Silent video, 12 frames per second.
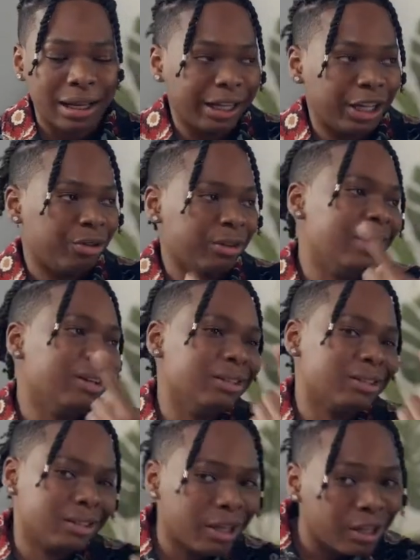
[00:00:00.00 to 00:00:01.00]
like your daily
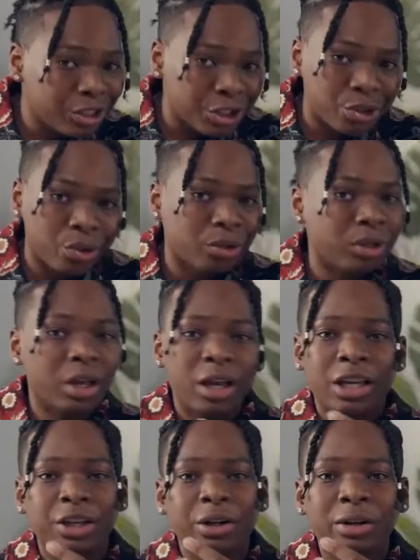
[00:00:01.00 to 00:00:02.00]
schedule.
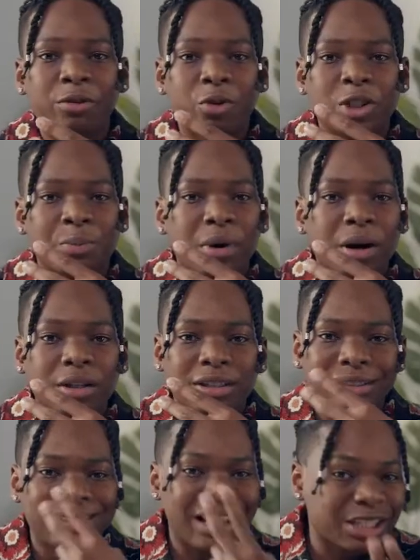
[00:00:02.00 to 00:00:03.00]
You could even respond to
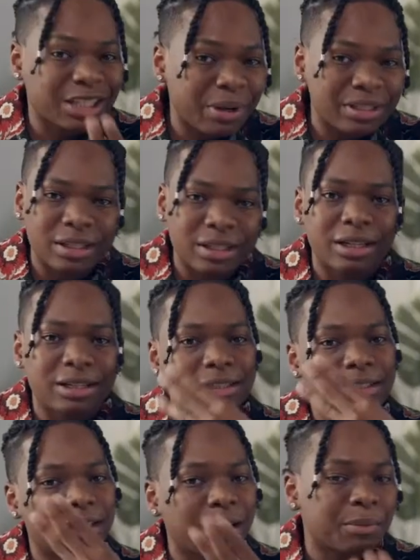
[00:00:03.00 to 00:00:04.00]
text messages,
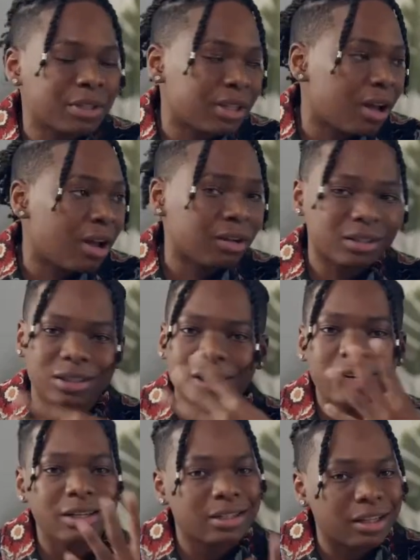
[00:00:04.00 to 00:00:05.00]
skip songs,
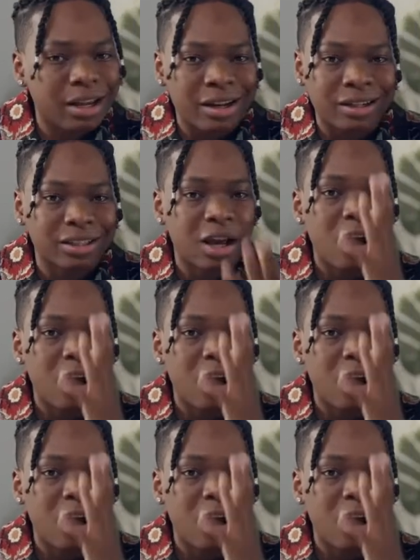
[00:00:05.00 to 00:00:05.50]
change settings,